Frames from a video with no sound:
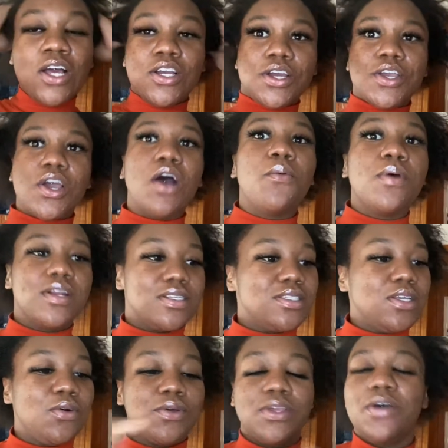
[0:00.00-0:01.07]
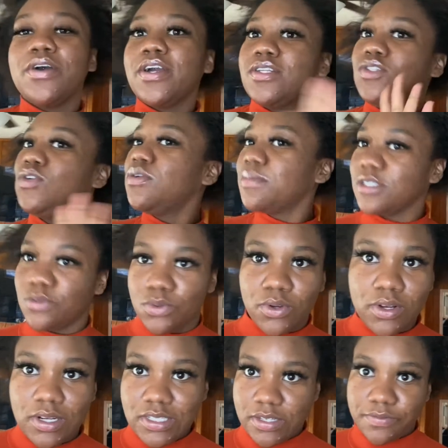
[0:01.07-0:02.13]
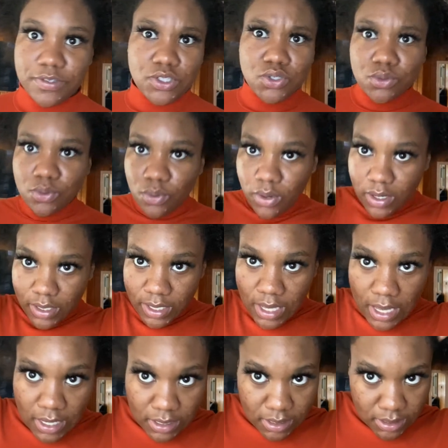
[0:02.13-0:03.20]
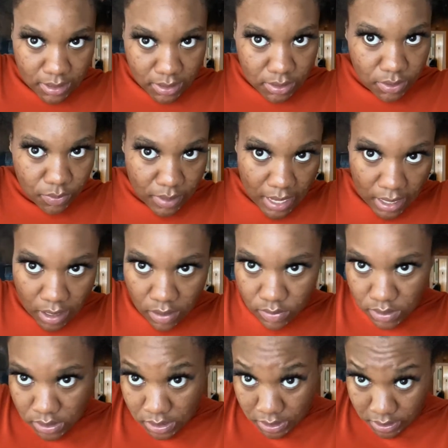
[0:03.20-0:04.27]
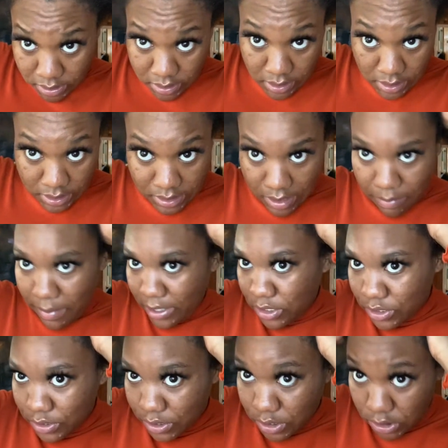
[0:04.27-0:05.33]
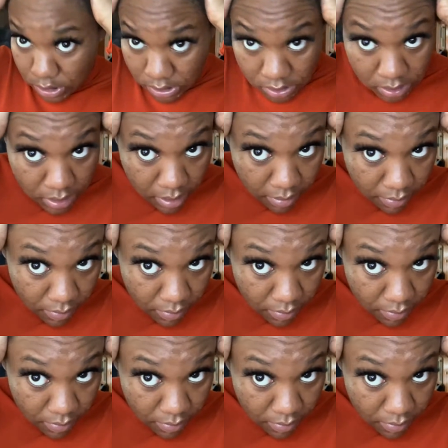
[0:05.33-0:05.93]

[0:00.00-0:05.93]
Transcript: And you don't want to soak your hair too much with oil because if it's too oily, then the glue not gonna stick. So make sure it's just enough.